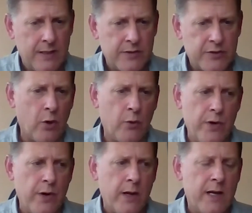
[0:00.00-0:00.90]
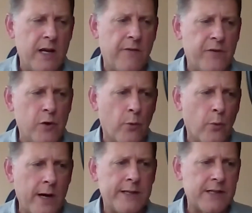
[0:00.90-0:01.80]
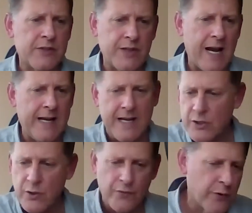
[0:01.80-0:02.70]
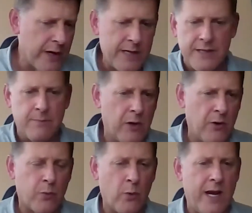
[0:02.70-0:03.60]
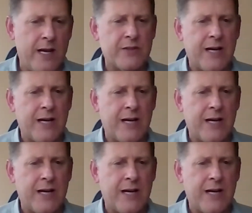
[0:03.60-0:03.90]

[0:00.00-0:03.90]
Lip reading: So if you're running a site and you've gridded it both ways,